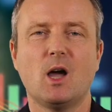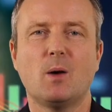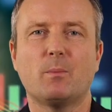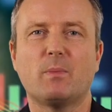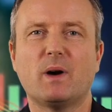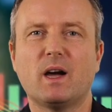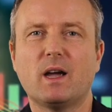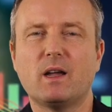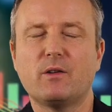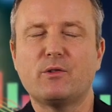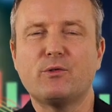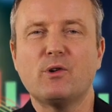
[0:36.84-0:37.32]

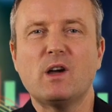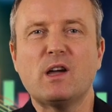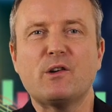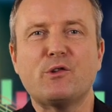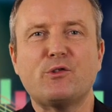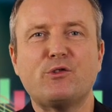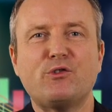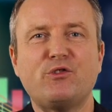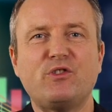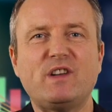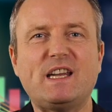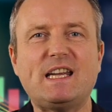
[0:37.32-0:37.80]
by
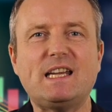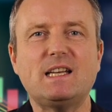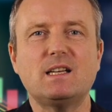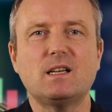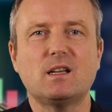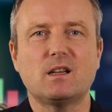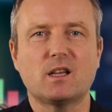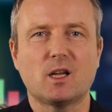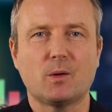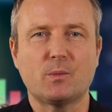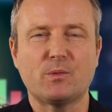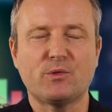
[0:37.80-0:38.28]

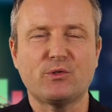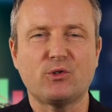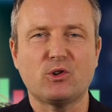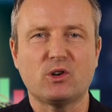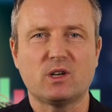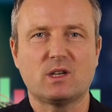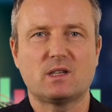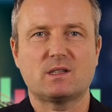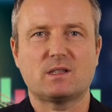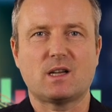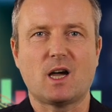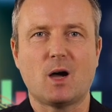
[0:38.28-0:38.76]
feeding them, for
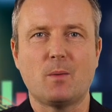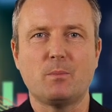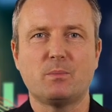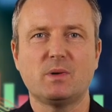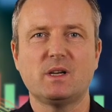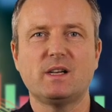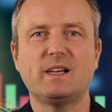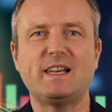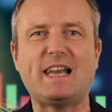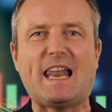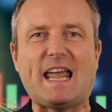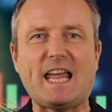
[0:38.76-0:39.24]

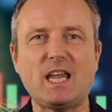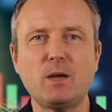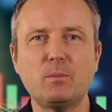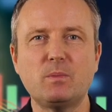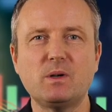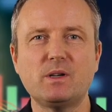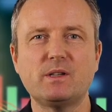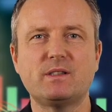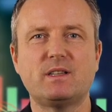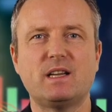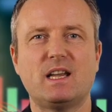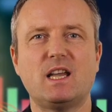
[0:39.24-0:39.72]
example,
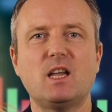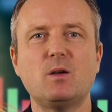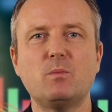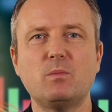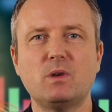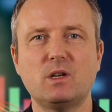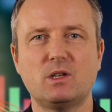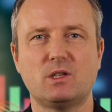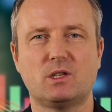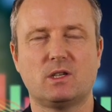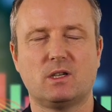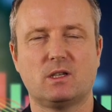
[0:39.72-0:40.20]
labeled
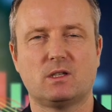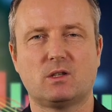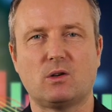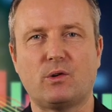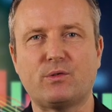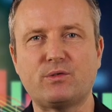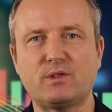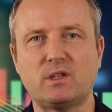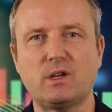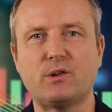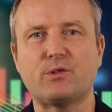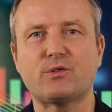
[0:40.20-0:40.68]
images
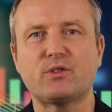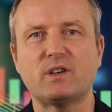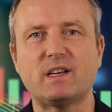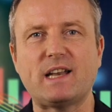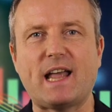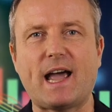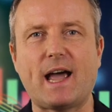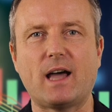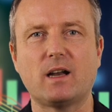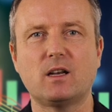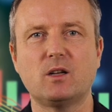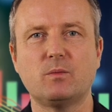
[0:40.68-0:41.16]
of
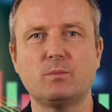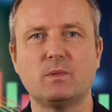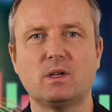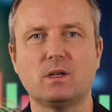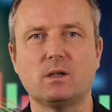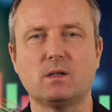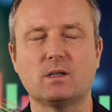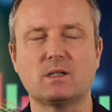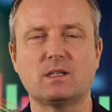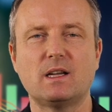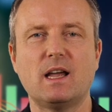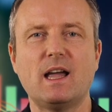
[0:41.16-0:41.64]
different
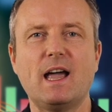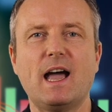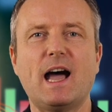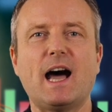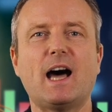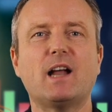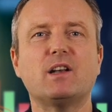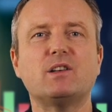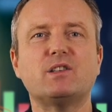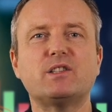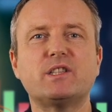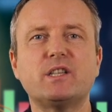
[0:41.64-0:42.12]
animals
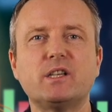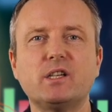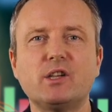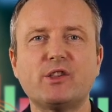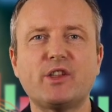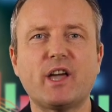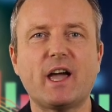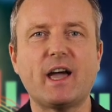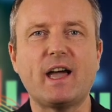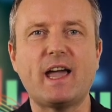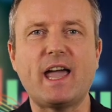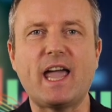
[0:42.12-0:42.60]
until
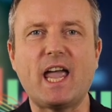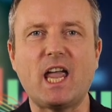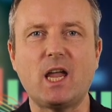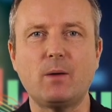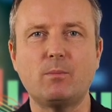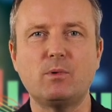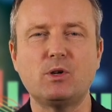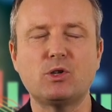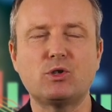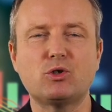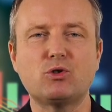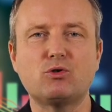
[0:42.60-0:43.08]
they're
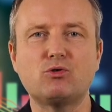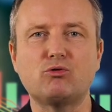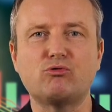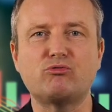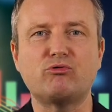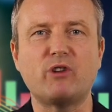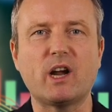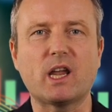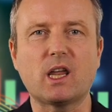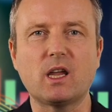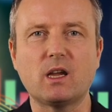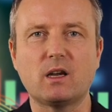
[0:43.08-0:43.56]
able to
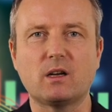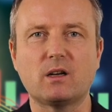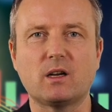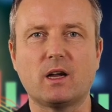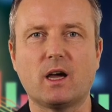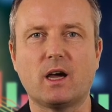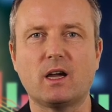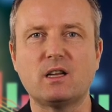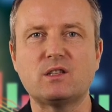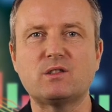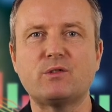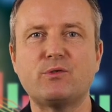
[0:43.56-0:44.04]

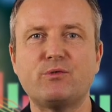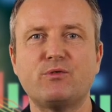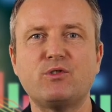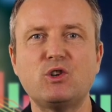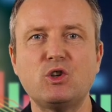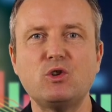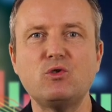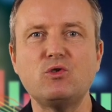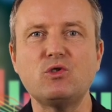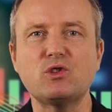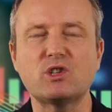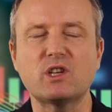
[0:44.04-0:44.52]
recognize
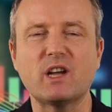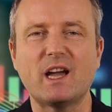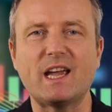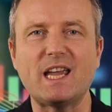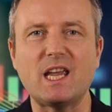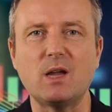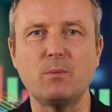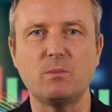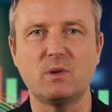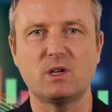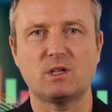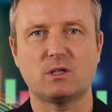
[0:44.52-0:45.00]
future
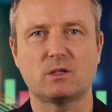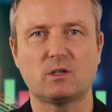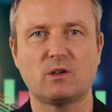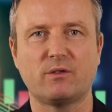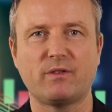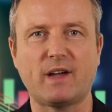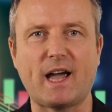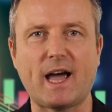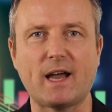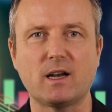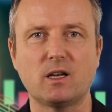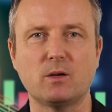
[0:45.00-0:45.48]
images
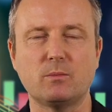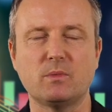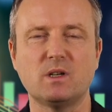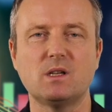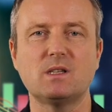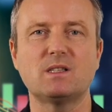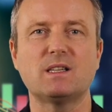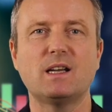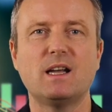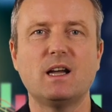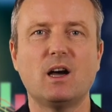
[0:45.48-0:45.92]
of animals